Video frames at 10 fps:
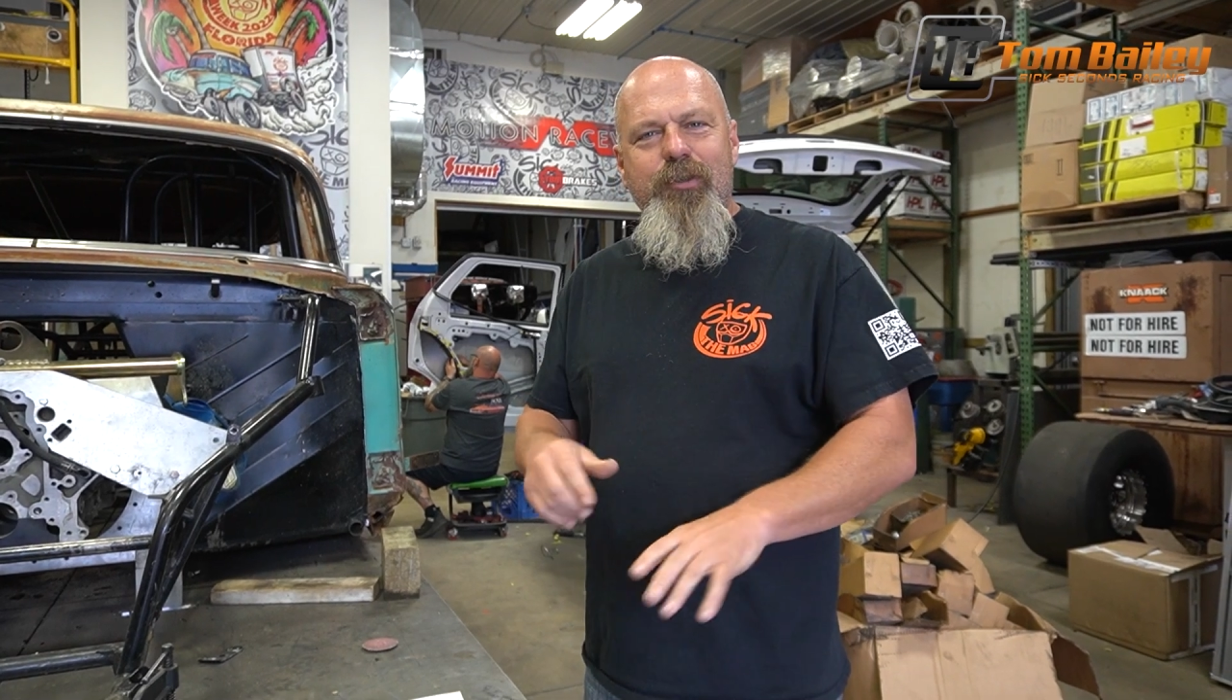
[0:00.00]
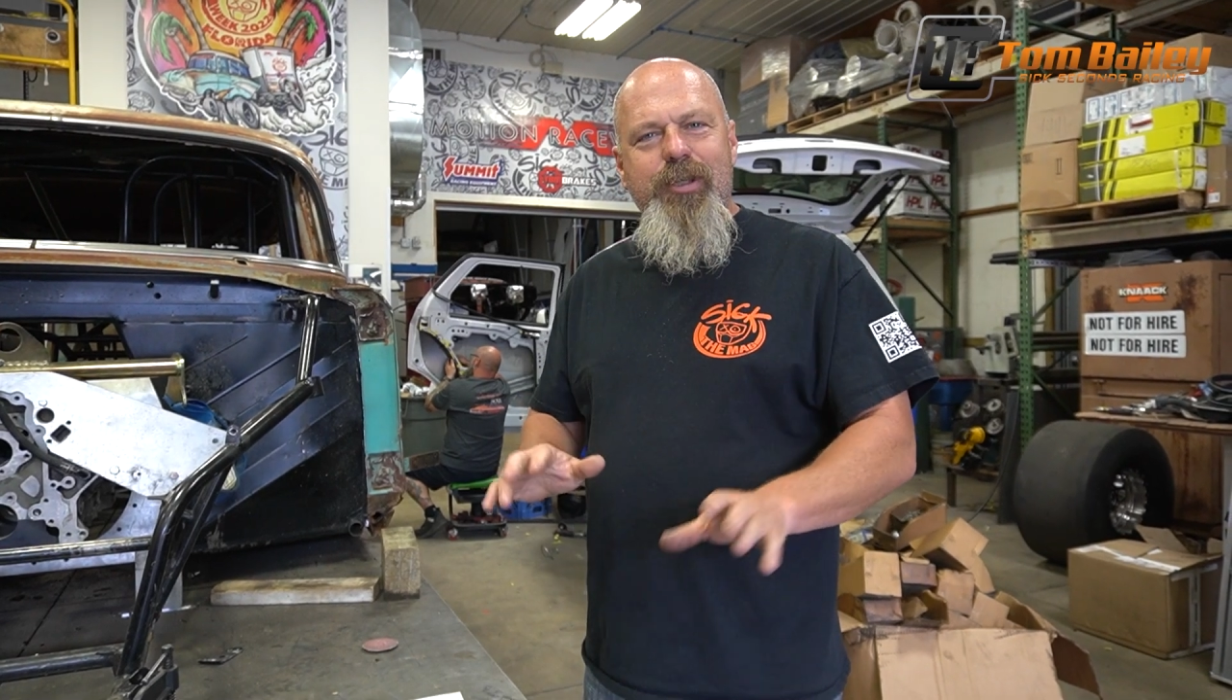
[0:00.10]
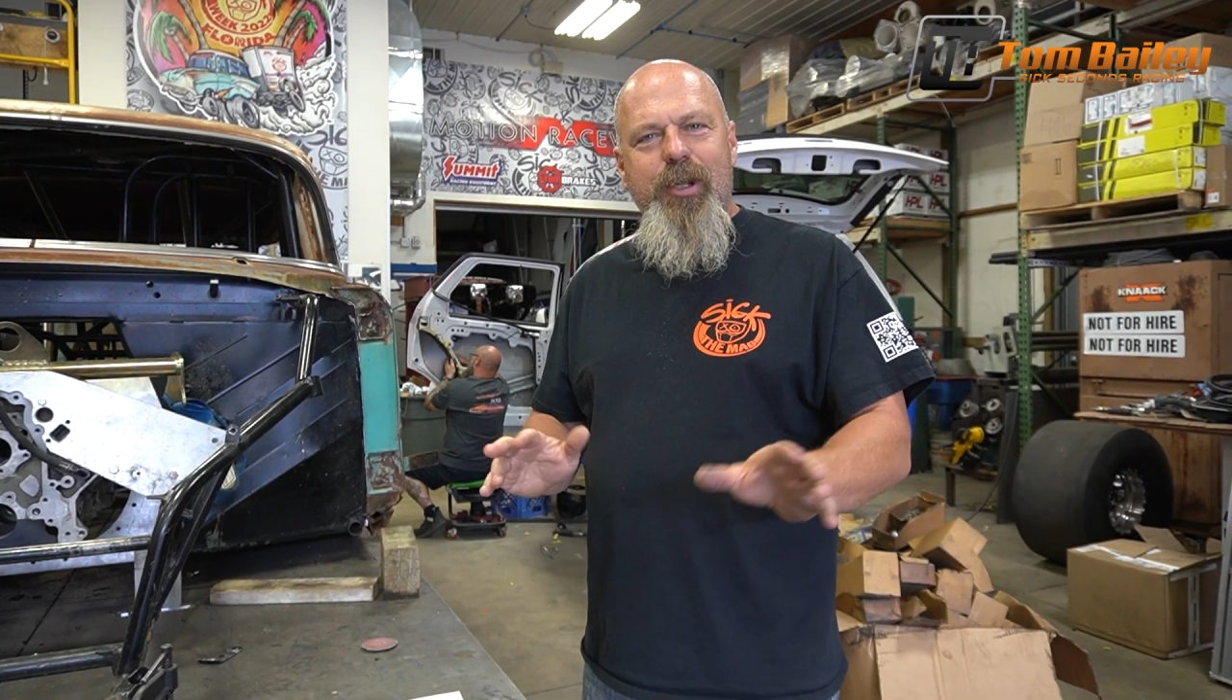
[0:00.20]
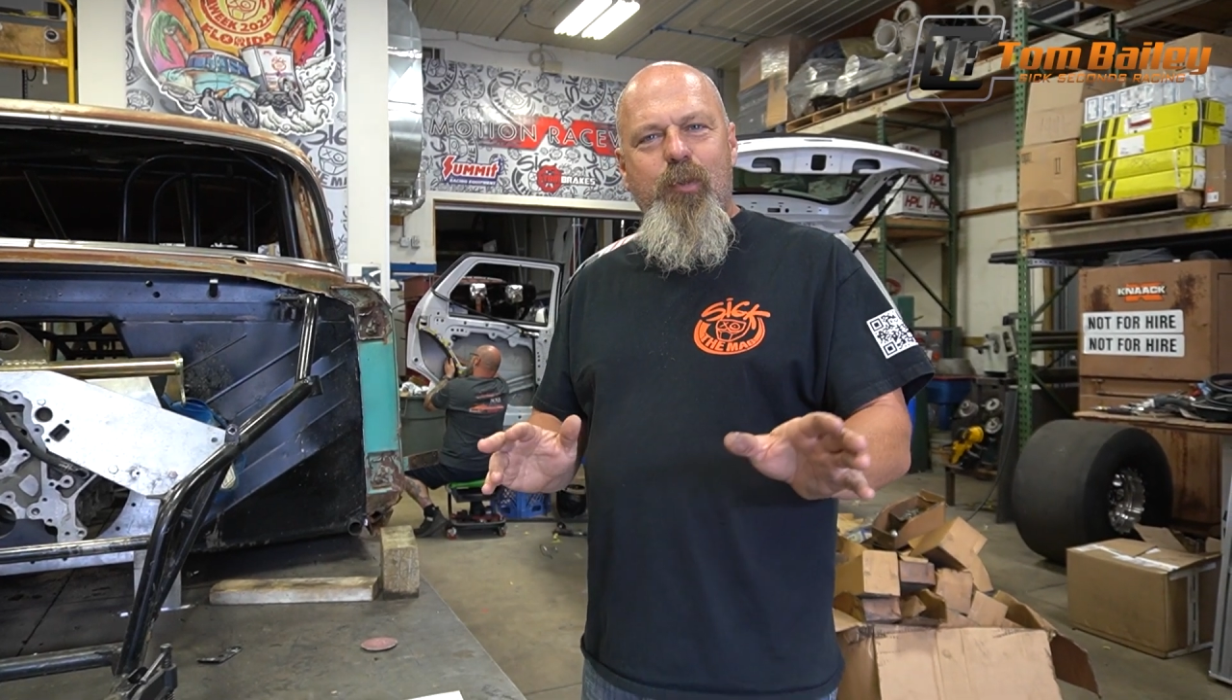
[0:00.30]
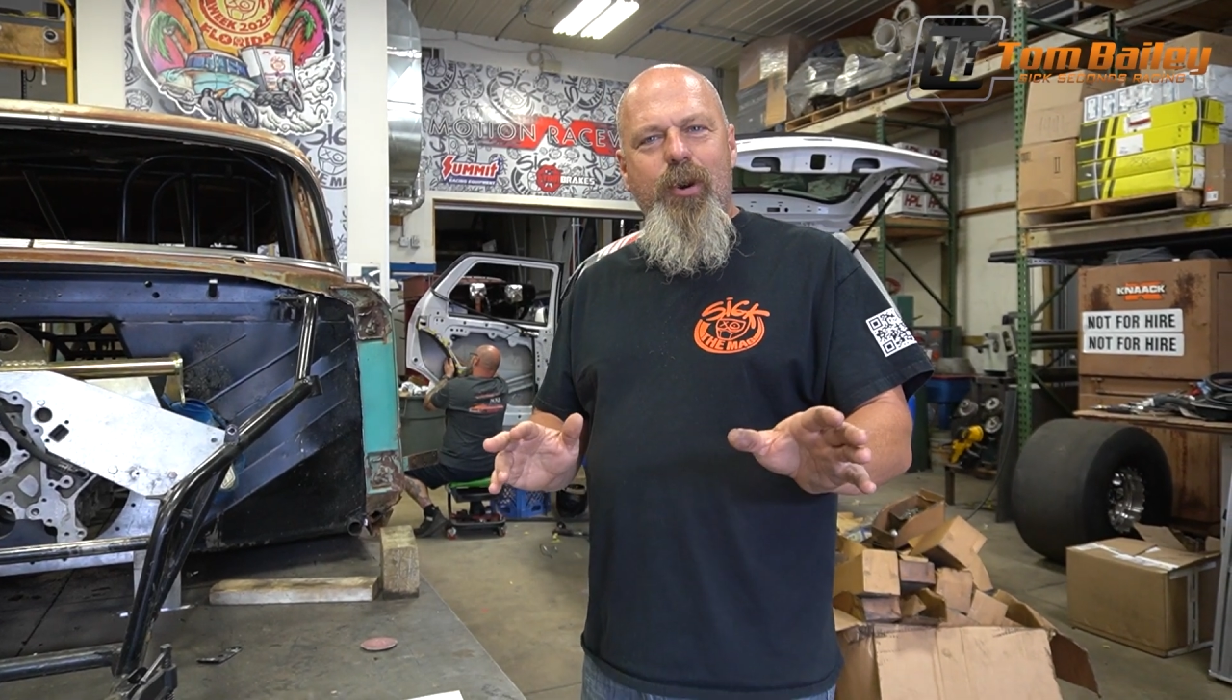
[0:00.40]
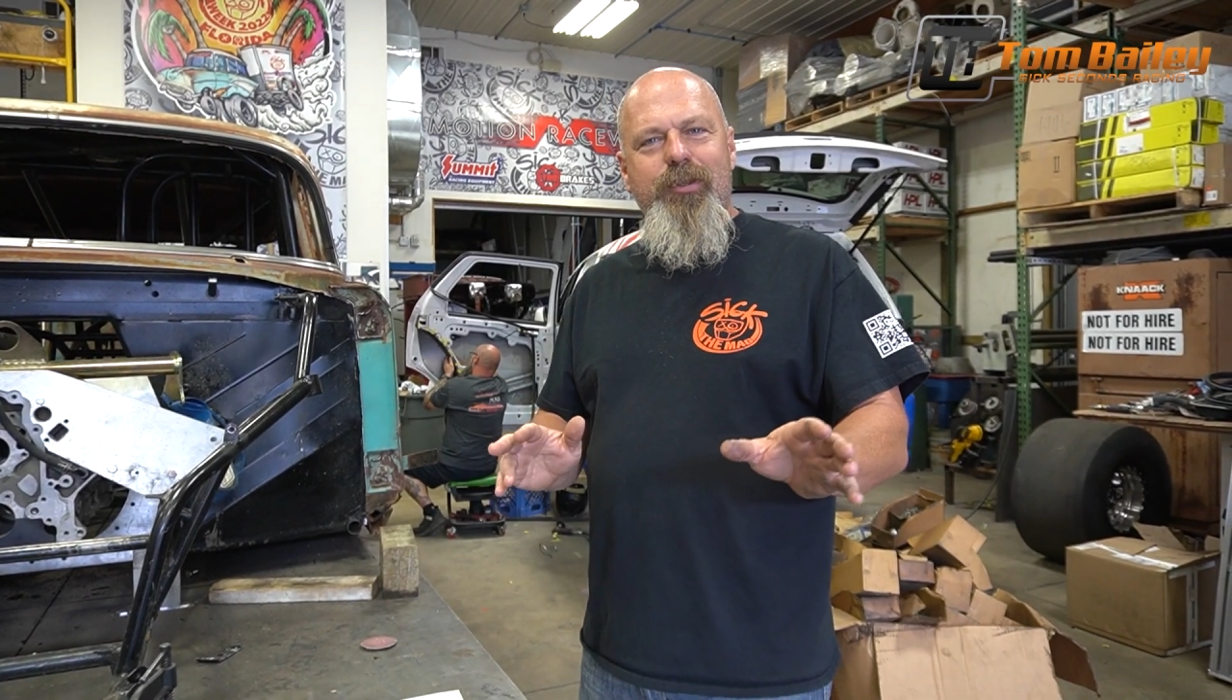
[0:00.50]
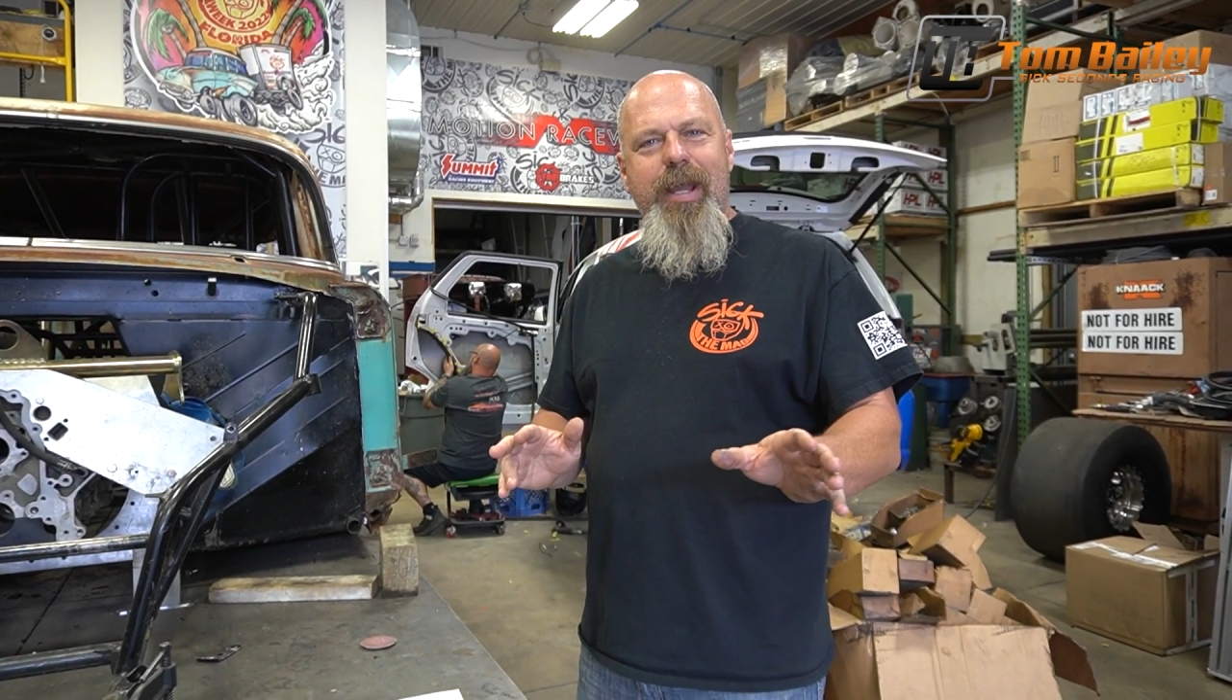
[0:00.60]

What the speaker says: sick ward